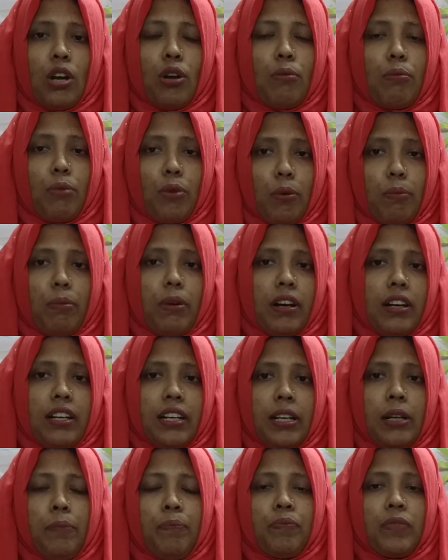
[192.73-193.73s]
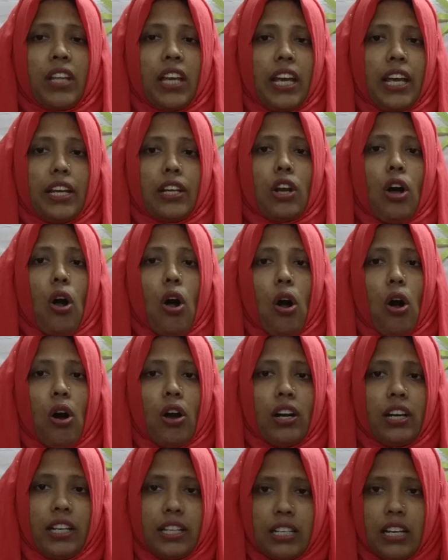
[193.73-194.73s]
properly in all
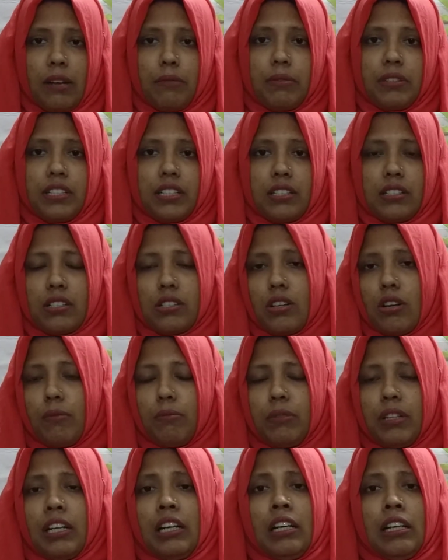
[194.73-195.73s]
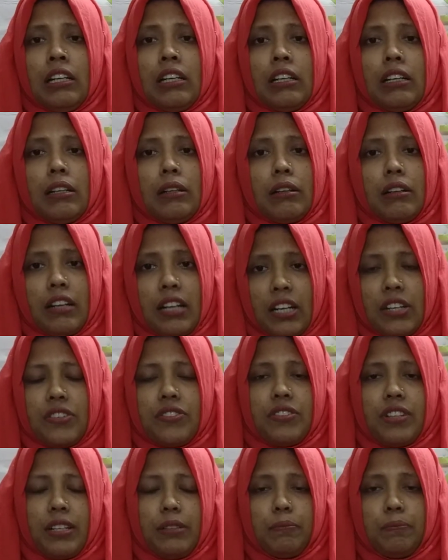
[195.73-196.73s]
inhabitants of the
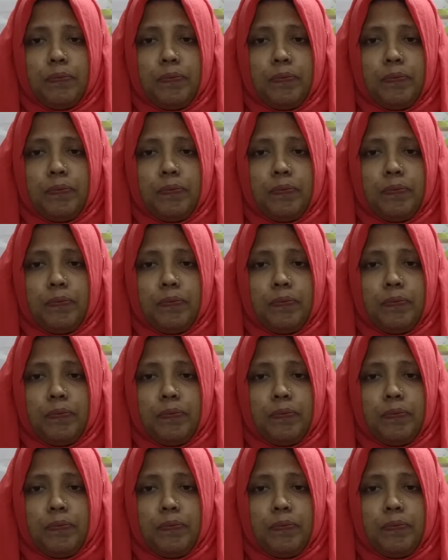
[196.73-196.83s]
country.